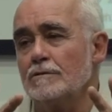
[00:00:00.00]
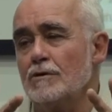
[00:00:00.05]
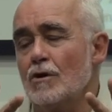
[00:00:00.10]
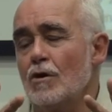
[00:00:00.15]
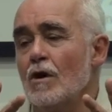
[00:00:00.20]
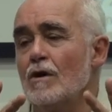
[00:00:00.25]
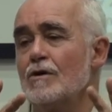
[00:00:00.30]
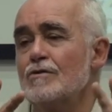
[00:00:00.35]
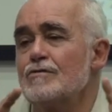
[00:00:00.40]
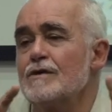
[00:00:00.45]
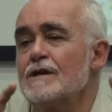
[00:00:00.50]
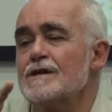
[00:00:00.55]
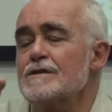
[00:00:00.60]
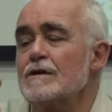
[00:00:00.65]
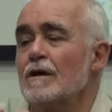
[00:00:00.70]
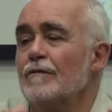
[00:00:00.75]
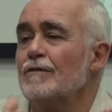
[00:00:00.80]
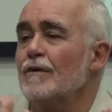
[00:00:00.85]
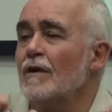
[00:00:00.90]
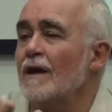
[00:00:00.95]
contrast
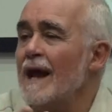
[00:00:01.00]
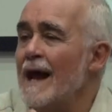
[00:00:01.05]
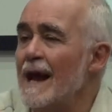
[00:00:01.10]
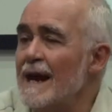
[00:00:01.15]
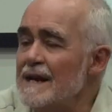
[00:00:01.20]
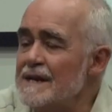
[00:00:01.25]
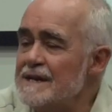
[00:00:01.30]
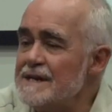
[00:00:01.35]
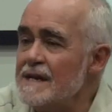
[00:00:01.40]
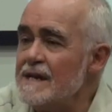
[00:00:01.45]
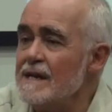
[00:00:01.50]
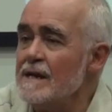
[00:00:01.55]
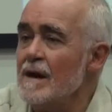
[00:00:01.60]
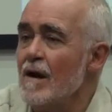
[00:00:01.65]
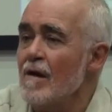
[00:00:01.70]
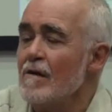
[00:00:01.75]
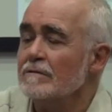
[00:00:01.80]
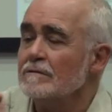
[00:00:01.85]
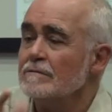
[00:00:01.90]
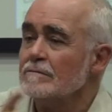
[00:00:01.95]
of the
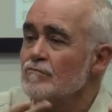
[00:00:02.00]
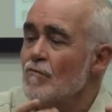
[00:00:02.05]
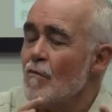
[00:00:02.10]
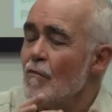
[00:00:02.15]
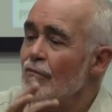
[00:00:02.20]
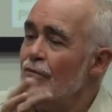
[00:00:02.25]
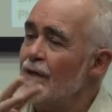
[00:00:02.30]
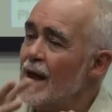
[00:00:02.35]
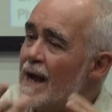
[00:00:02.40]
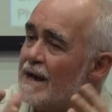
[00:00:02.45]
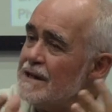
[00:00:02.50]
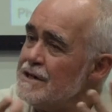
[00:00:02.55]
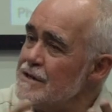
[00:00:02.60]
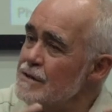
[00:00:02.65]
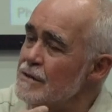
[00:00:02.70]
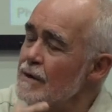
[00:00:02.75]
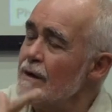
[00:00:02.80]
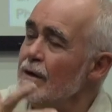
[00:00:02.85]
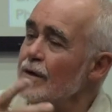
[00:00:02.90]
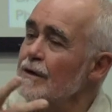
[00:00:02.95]
lighting, that
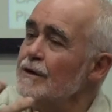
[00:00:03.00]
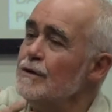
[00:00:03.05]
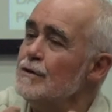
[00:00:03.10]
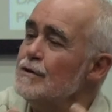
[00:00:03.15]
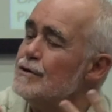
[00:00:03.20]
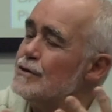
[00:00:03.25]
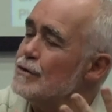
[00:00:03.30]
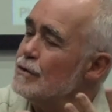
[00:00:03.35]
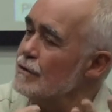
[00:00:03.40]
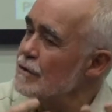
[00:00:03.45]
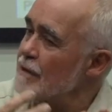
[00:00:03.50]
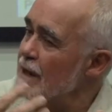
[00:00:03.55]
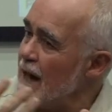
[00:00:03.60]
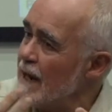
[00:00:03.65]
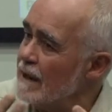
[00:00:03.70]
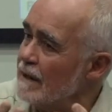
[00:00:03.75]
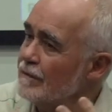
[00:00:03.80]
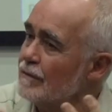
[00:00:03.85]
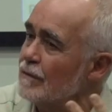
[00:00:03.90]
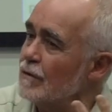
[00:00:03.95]
you should
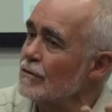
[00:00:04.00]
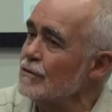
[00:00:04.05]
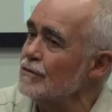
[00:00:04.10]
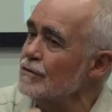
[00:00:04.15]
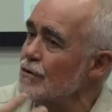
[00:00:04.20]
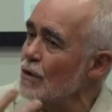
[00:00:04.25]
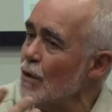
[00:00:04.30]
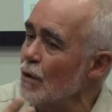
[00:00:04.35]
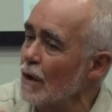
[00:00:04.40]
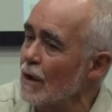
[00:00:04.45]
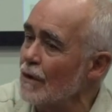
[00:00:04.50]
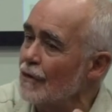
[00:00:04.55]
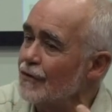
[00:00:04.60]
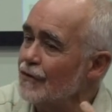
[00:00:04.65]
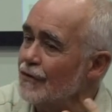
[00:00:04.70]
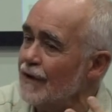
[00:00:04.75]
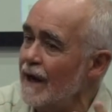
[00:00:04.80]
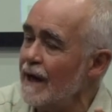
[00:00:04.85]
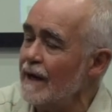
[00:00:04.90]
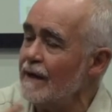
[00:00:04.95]
kind of control on
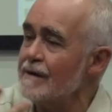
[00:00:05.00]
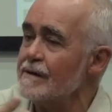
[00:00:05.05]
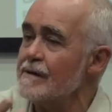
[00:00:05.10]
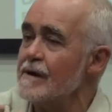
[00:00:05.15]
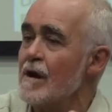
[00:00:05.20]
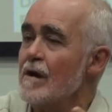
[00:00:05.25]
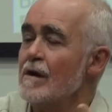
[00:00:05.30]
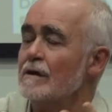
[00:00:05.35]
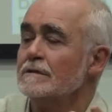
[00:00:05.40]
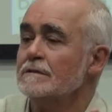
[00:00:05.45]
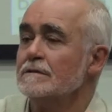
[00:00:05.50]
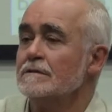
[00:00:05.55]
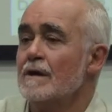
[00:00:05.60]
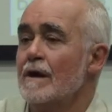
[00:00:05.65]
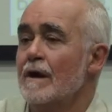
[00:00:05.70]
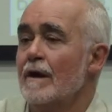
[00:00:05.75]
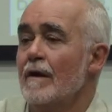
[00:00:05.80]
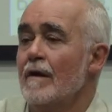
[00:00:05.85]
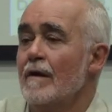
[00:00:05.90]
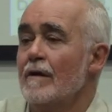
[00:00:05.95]
set,
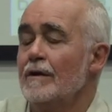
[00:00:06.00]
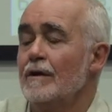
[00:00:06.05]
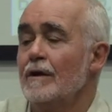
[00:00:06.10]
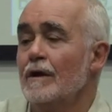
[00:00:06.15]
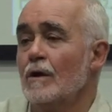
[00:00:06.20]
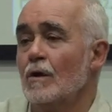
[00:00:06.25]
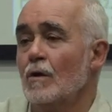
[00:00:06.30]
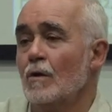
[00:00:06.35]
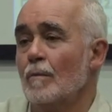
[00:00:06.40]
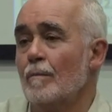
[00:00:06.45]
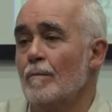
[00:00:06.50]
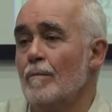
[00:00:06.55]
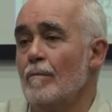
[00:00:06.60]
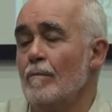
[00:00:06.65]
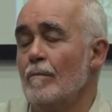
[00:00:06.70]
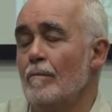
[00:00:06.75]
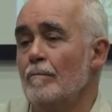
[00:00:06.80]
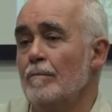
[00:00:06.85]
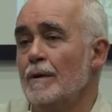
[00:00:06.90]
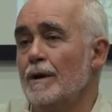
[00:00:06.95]
you know,
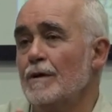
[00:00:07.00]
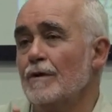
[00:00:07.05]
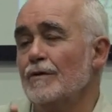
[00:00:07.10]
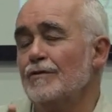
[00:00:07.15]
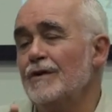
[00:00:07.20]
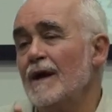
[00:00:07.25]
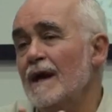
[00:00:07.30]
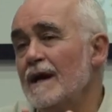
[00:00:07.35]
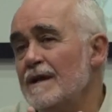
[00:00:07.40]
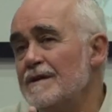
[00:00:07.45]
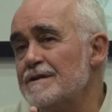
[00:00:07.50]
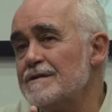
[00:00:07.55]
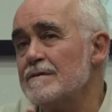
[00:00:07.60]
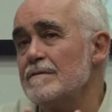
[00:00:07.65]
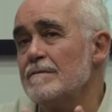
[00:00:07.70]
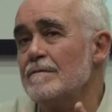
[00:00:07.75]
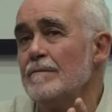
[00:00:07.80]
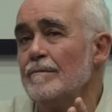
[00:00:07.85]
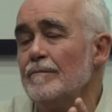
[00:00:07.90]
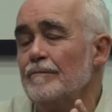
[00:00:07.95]
because then
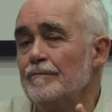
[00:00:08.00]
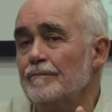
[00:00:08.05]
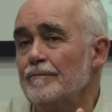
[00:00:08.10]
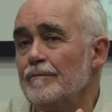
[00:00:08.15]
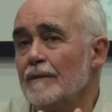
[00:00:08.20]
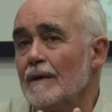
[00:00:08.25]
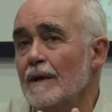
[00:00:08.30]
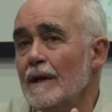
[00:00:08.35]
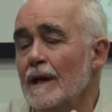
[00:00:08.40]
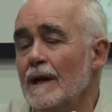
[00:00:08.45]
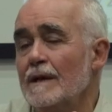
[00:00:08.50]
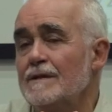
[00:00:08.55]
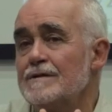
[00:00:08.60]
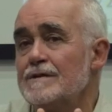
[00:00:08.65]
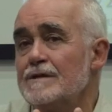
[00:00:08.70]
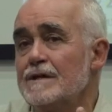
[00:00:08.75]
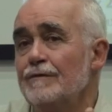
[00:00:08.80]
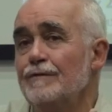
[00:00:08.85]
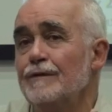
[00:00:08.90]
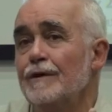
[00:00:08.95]
it's
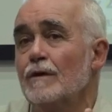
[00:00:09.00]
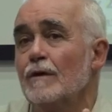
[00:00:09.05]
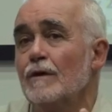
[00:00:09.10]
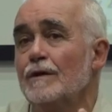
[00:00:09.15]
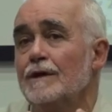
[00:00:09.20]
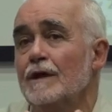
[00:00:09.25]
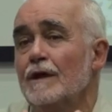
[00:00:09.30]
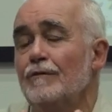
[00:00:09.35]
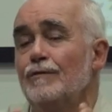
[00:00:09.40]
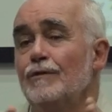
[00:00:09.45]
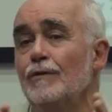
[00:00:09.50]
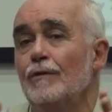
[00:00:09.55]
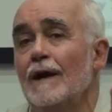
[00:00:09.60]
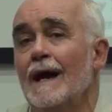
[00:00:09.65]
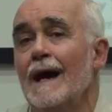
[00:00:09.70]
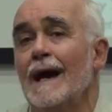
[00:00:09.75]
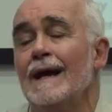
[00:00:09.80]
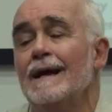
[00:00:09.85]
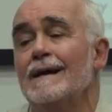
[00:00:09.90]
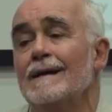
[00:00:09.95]
difficult if you
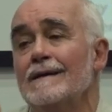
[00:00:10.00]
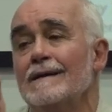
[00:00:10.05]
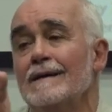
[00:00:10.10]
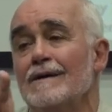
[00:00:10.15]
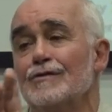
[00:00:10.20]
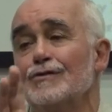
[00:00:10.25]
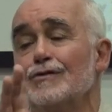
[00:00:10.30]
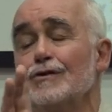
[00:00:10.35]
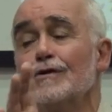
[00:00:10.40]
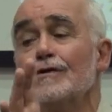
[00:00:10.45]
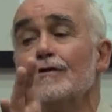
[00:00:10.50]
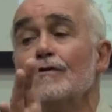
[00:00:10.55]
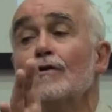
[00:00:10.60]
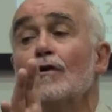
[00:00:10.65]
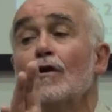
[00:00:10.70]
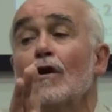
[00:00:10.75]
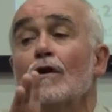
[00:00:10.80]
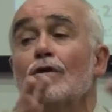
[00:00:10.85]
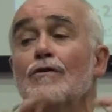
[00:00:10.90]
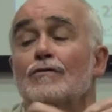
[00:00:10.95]
like a certain
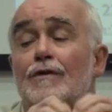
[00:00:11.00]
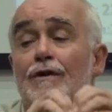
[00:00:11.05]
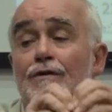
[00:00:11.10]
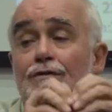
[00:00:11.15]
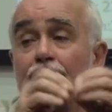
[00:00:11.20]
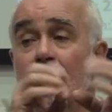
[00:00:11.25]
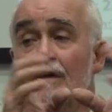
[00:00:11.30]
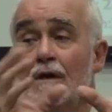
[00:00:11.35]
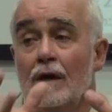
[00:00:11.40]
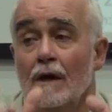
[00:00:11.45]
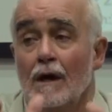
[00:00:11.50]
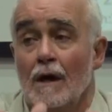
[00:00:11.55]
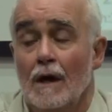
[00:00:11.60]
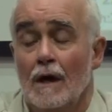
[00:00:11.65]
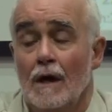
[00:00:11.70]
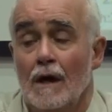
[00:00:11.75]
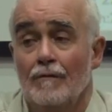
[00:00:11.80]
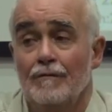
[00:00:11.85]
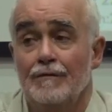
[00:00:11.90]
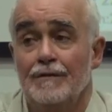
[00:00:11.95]
contrast
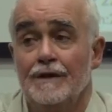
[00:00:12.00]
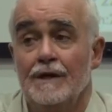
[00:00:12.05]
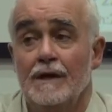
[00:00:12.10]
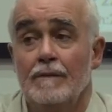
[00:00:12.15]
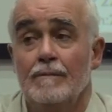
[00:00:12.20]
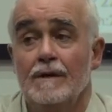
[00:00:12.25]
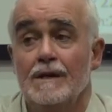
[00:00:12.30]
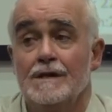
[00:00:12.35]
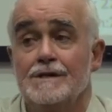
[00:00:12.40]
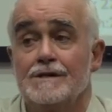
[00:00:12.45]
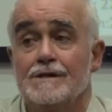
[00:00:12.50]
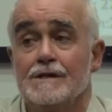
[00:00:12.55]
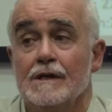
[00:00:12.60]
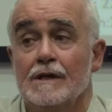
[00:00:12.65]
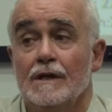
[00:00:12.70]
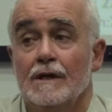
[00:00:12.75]
of the image